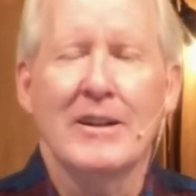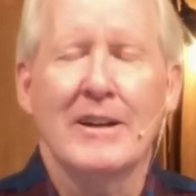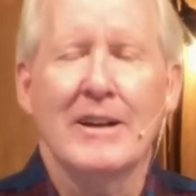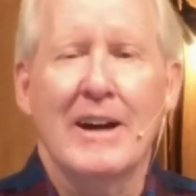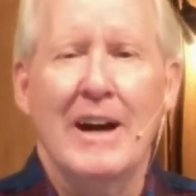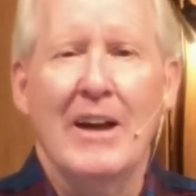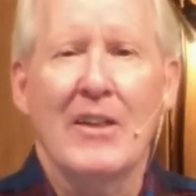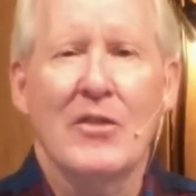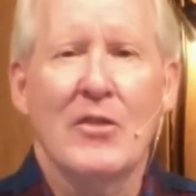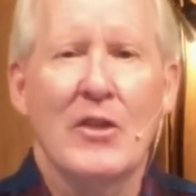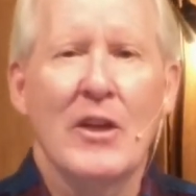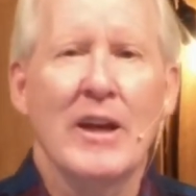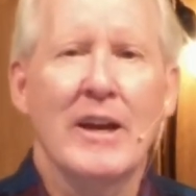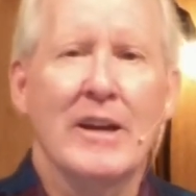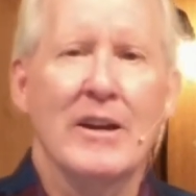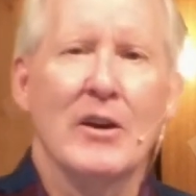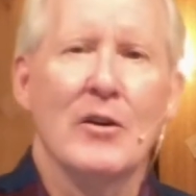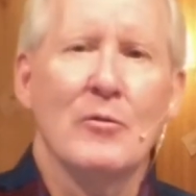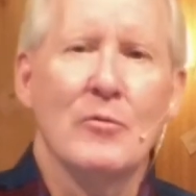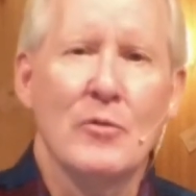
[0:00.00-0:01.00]
I think
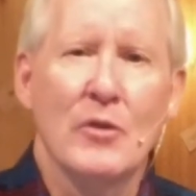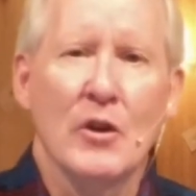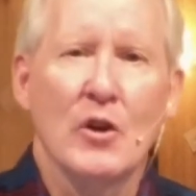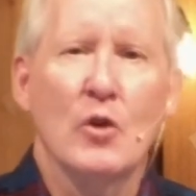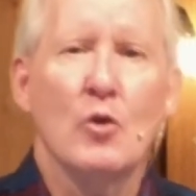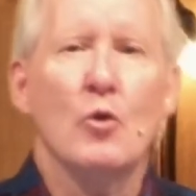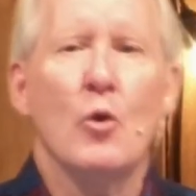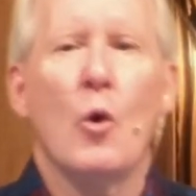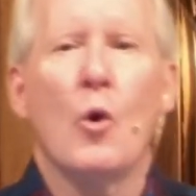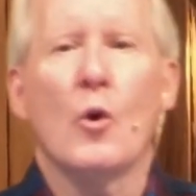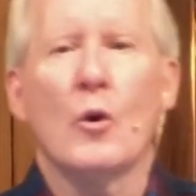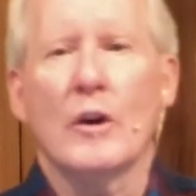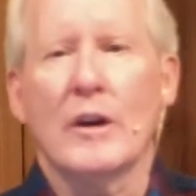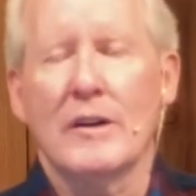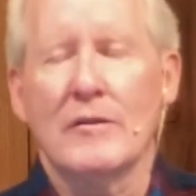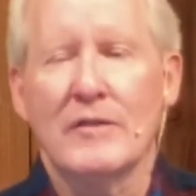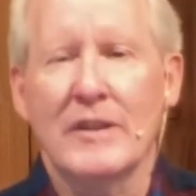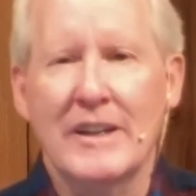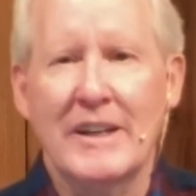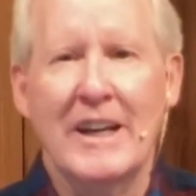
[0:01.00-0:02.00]
of the glory
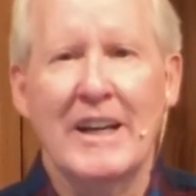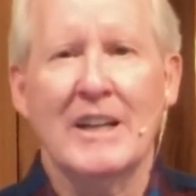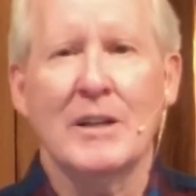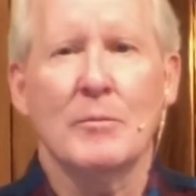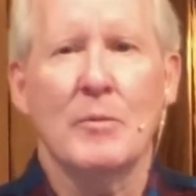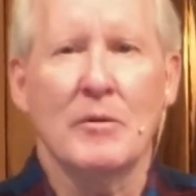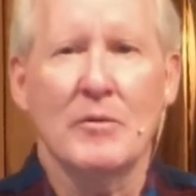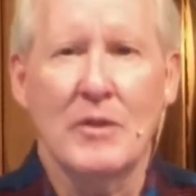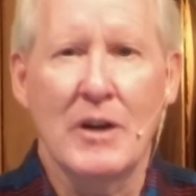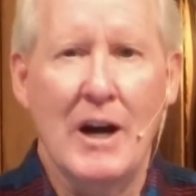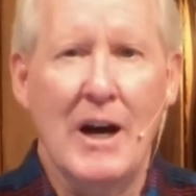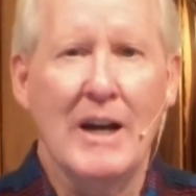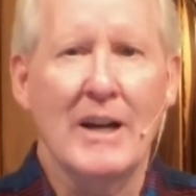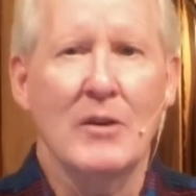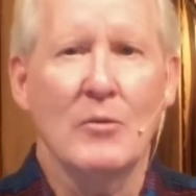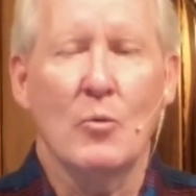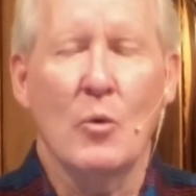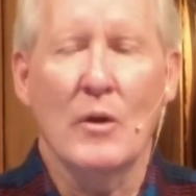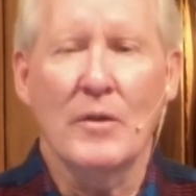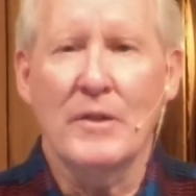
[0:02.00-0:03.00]
of the kingdom of God
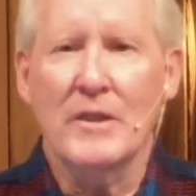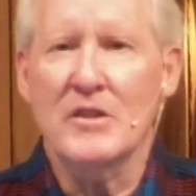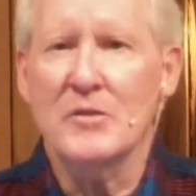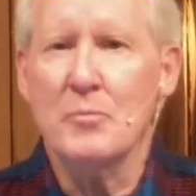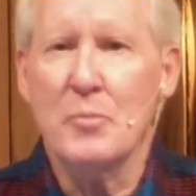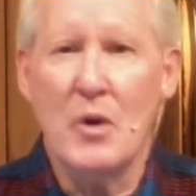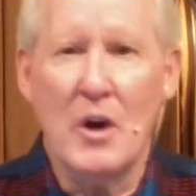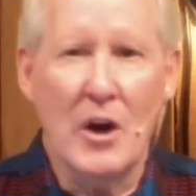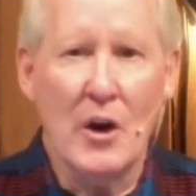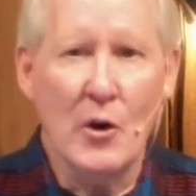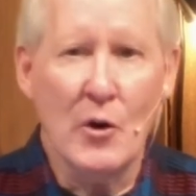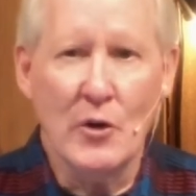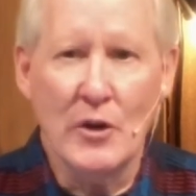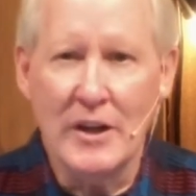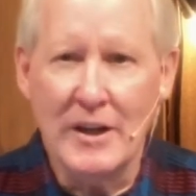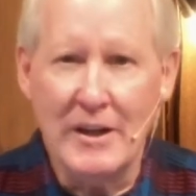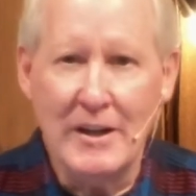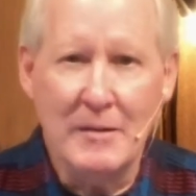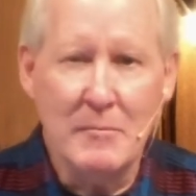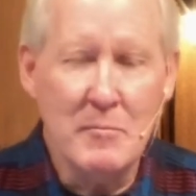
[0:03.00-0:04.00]
and what this
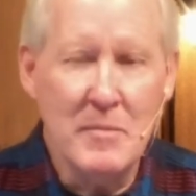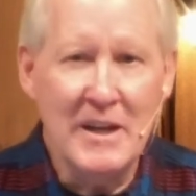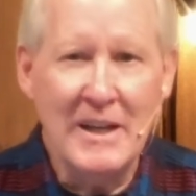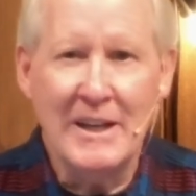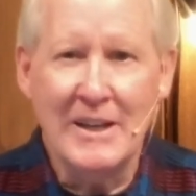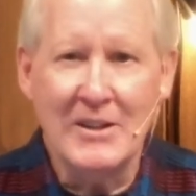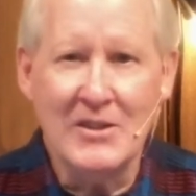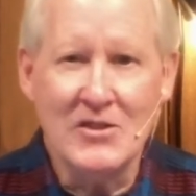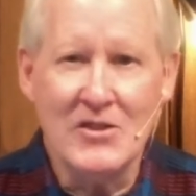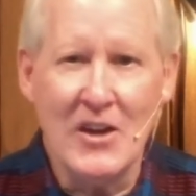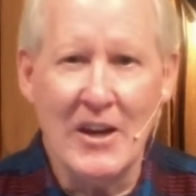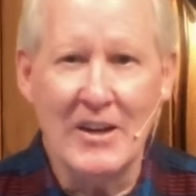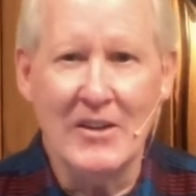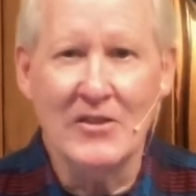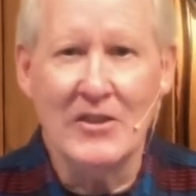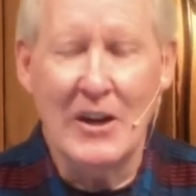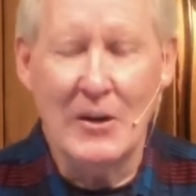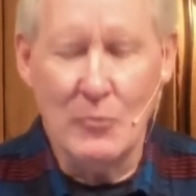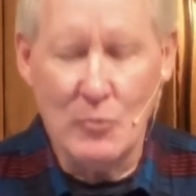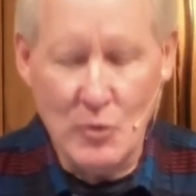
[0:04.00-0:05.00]
priority means as
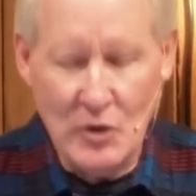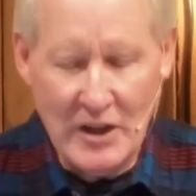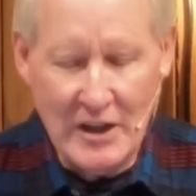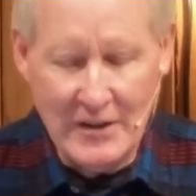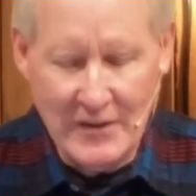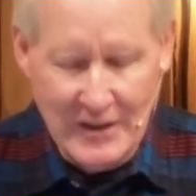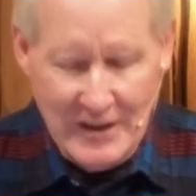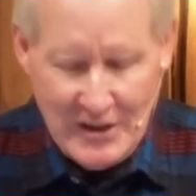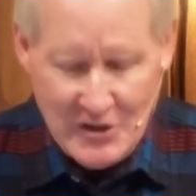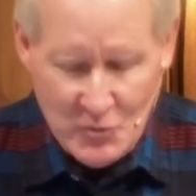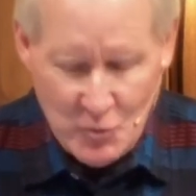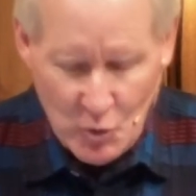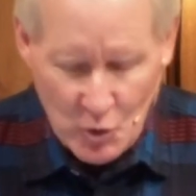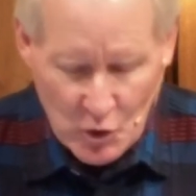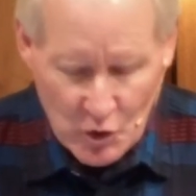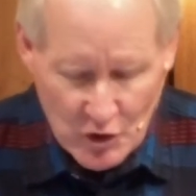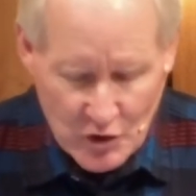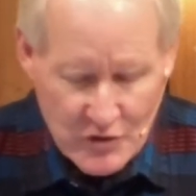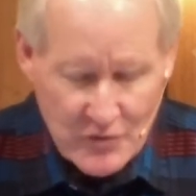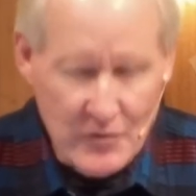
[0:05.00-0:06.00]
I read these
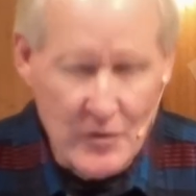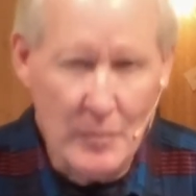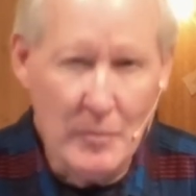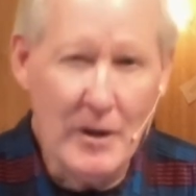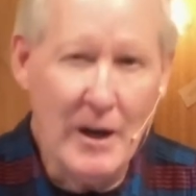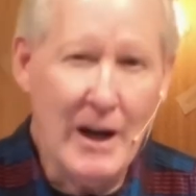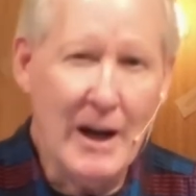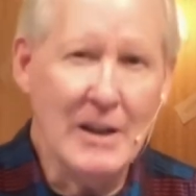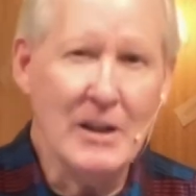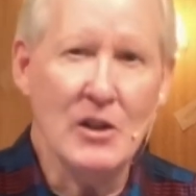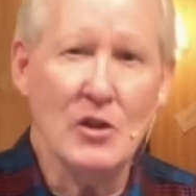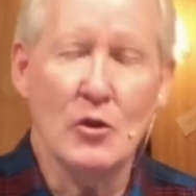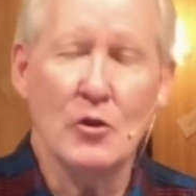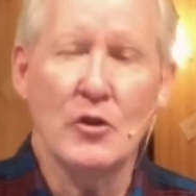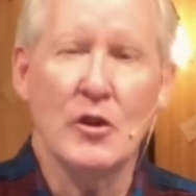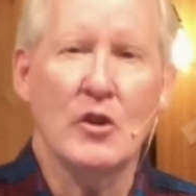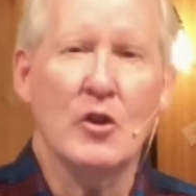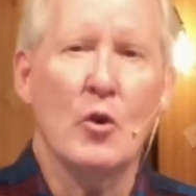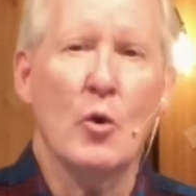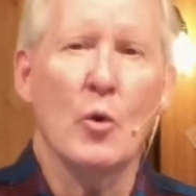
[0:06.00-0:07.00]
words from the
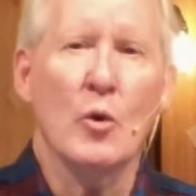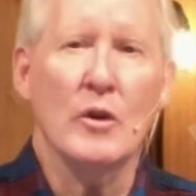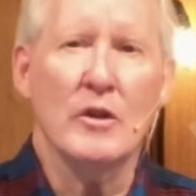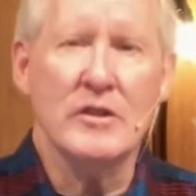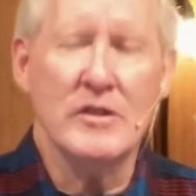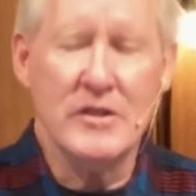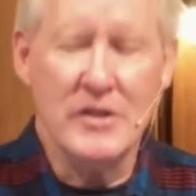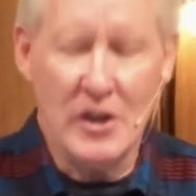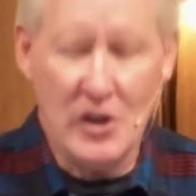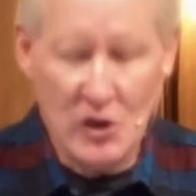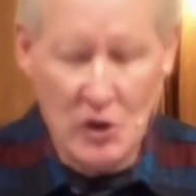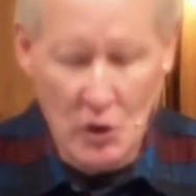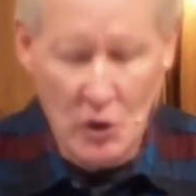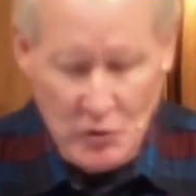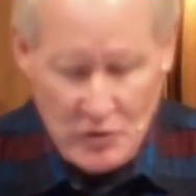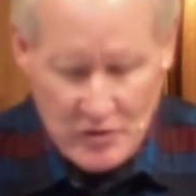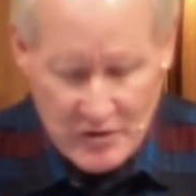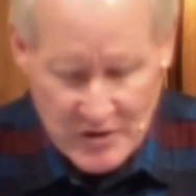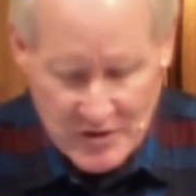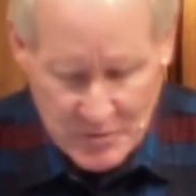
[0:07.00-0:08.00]
Hallelujah Chorus to
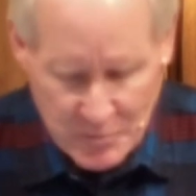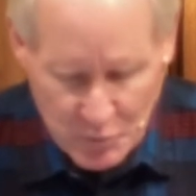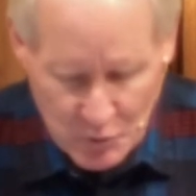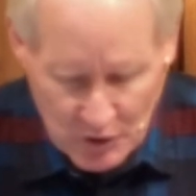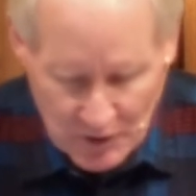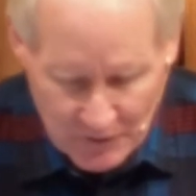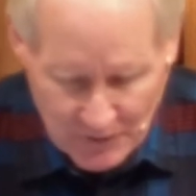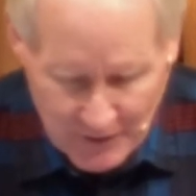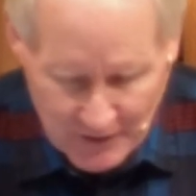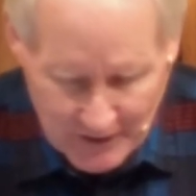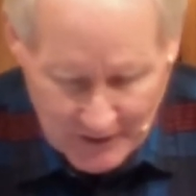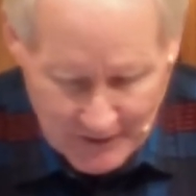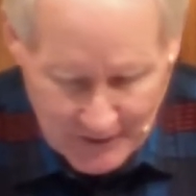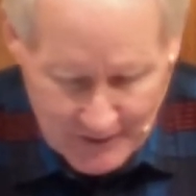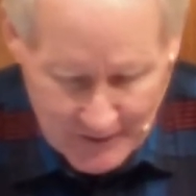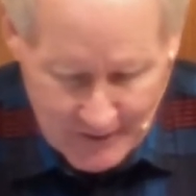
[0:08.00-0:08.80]
close this briefing.